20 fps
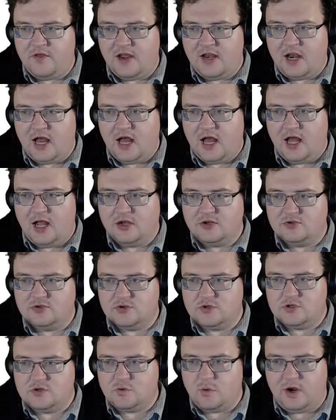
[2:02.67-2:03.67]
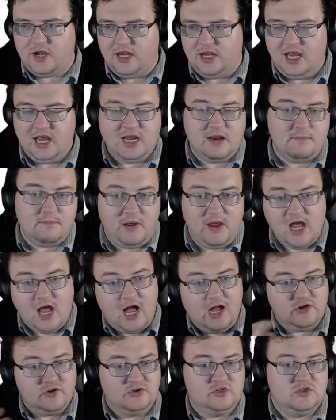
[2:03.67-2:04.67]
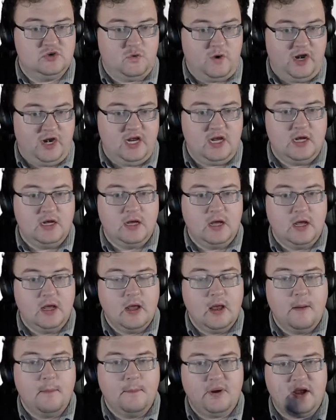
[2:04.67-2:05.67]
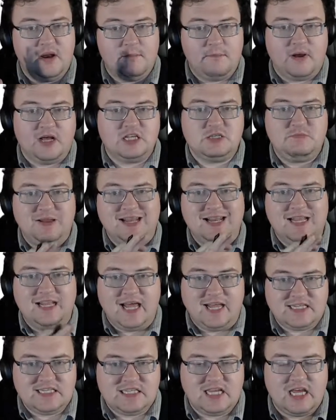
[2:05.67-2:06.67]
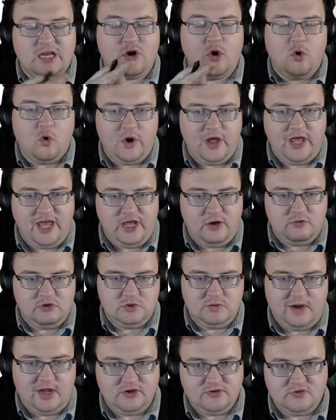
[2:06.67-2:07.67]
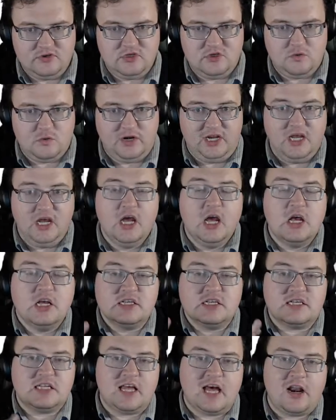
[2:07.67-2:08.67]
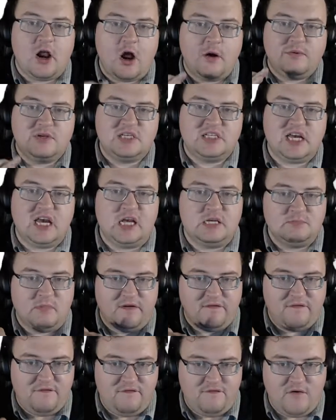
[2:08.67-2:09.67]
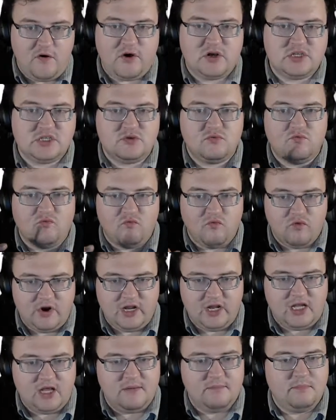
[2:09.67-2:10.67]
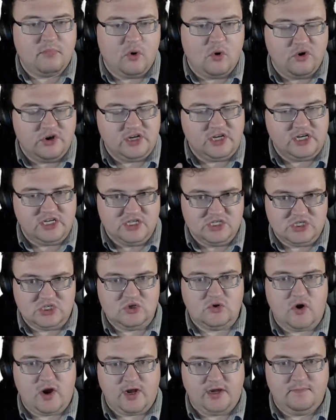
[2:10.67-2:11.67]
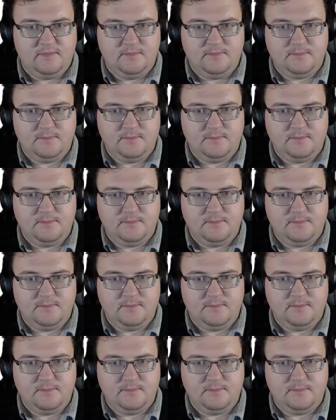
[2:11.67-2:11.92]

than 120. It can be 120, but it must be less than or equal to 120. So that I would say is my first really important constraint.